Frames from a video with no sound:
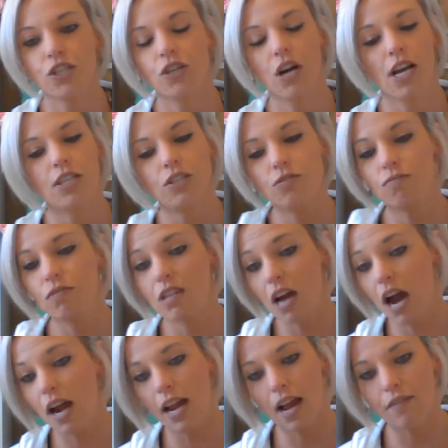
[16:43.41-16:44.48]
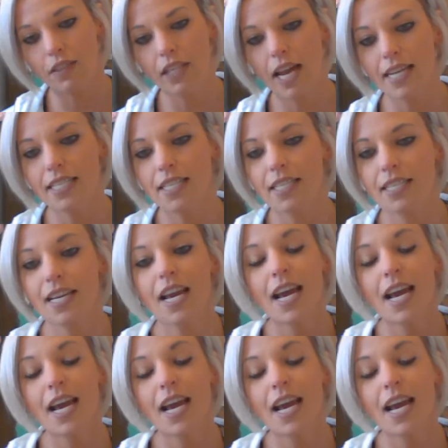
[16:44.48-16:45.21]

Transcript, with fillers: I do not have a license.